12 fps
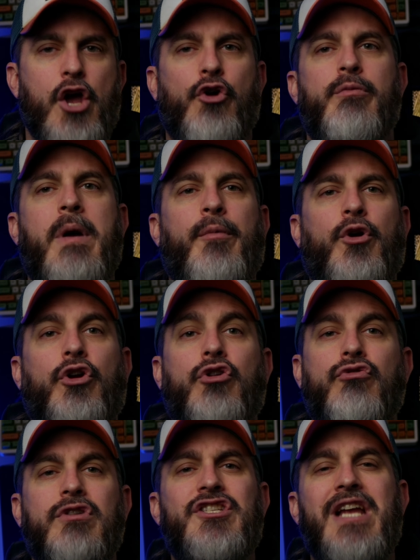Remember,
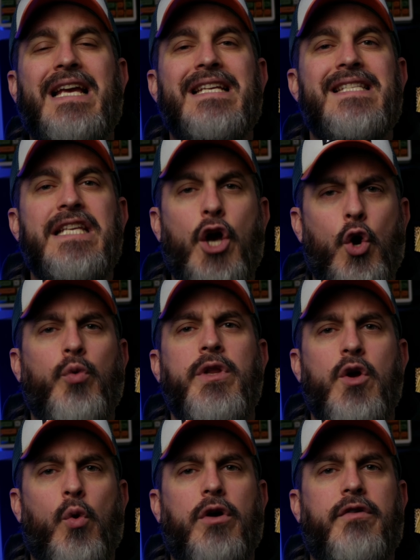Grishnak is the
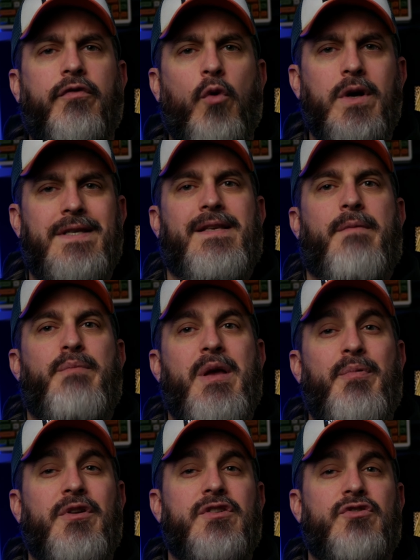only orc voice
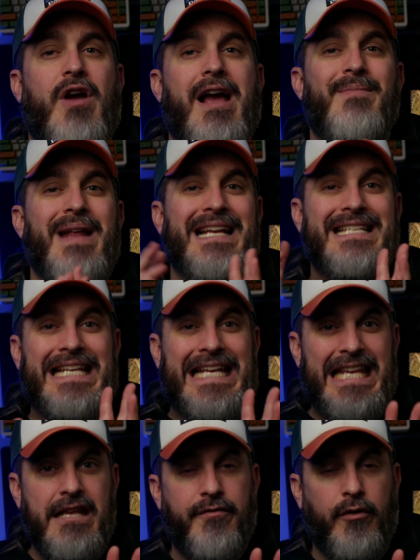Pippin described as
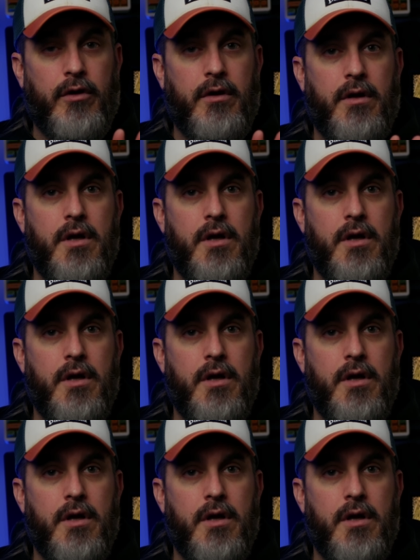evil.